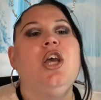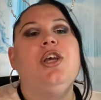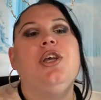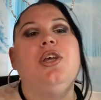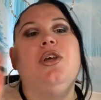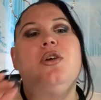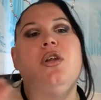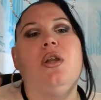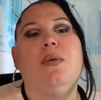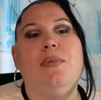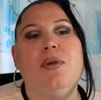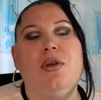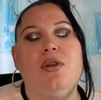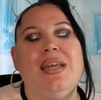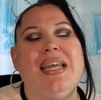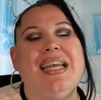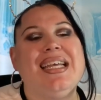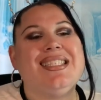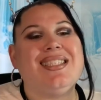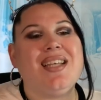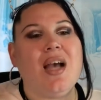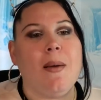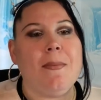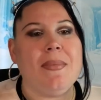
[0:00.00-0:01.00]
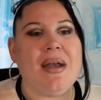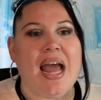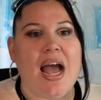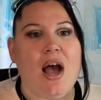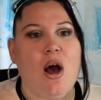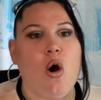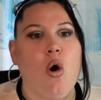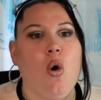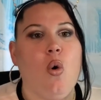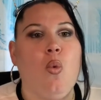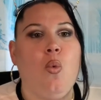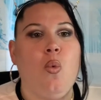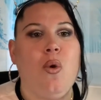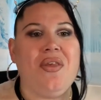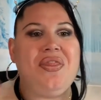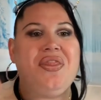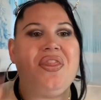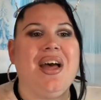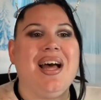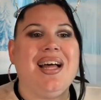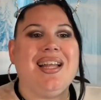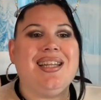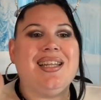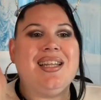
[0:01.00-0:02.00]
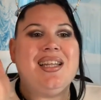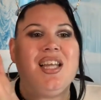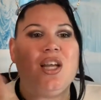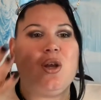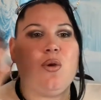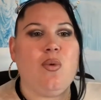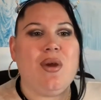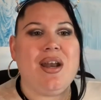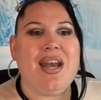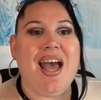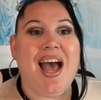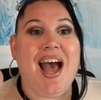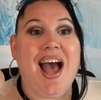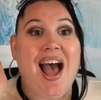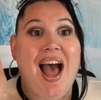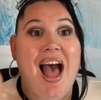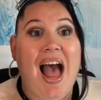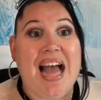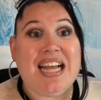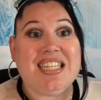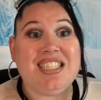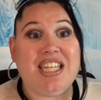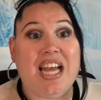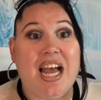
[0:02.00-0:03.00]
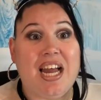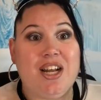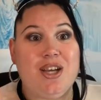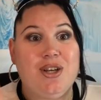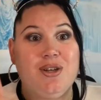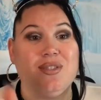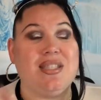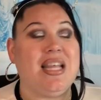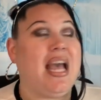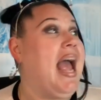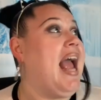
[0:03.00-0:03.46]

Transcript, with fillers: Huda Beauty is coming out with liquid eyeshadows.